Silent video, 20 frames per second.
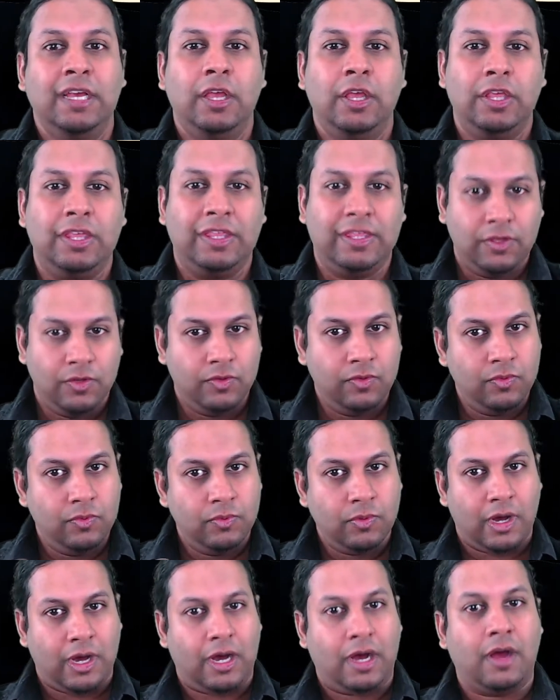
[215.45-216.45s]

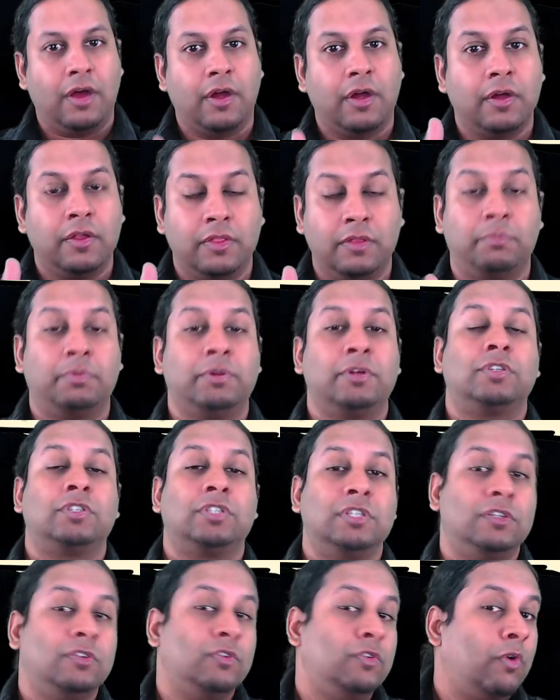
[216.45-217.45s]
you are the
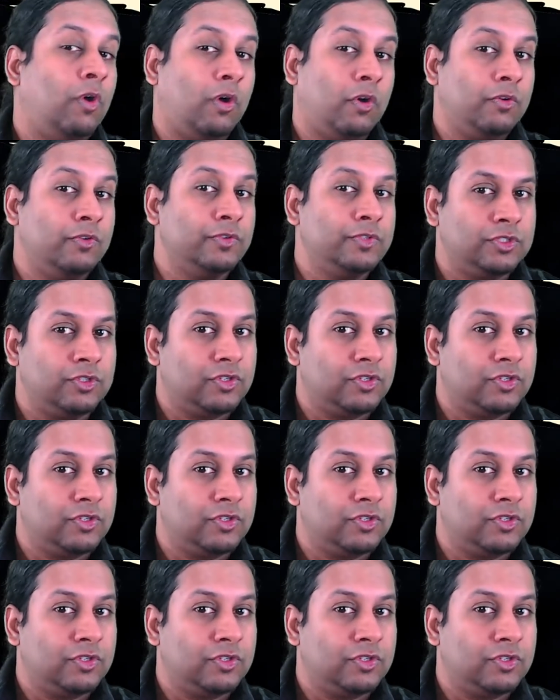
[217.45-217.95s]
person who holds